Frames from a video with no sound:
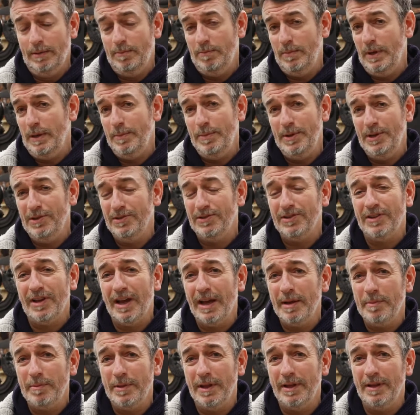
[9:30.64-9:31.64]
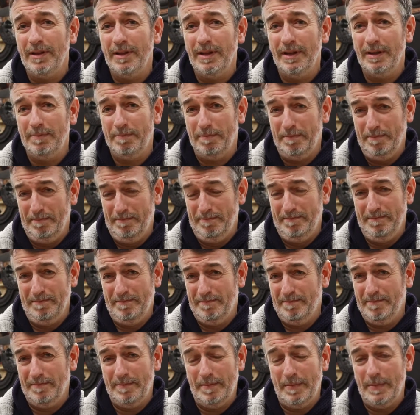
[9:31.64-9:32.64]
maybe it's time that
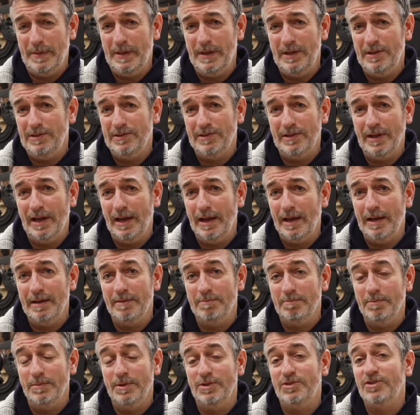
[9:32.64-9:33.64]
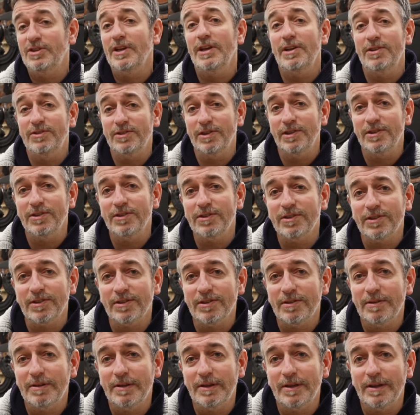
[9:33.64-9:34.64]
these
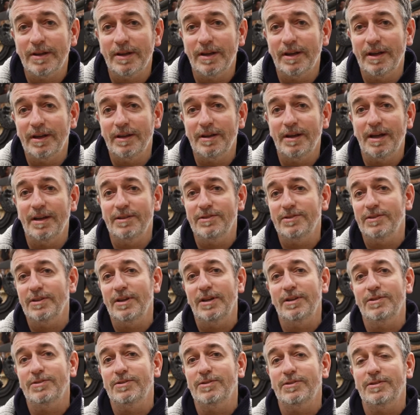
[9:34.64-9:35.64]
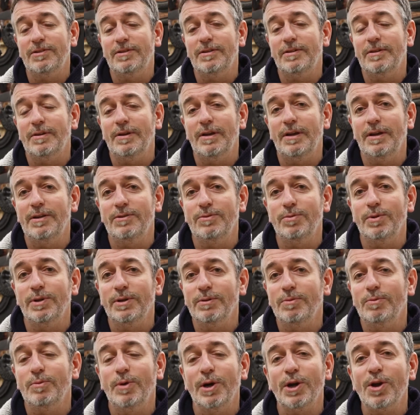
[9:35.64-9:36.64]
citizens, as
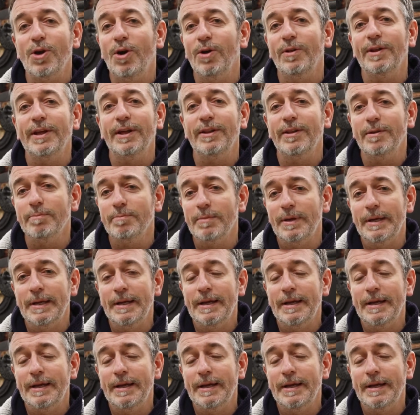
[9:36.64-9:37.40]
we're calling them,